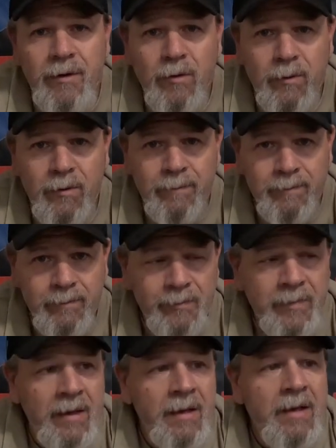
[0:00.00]
the Noble.
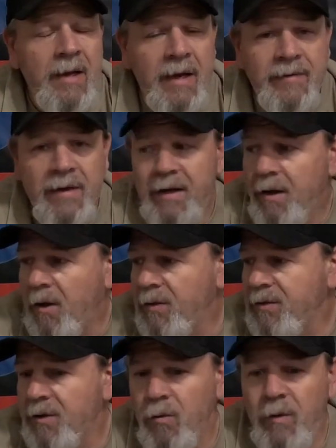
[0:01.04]
And then
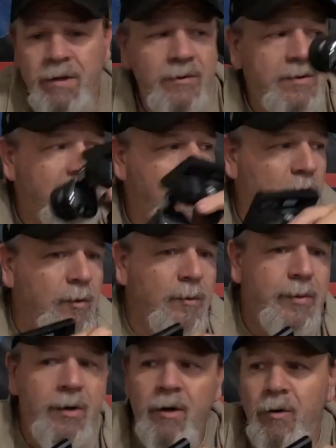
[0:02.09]
also we use a Noble
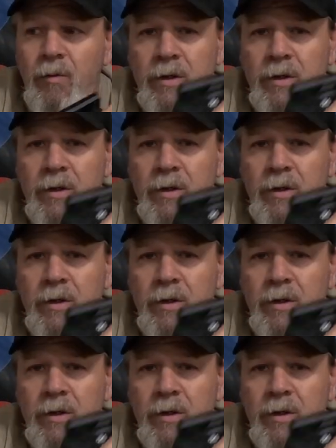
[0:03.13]
Pro,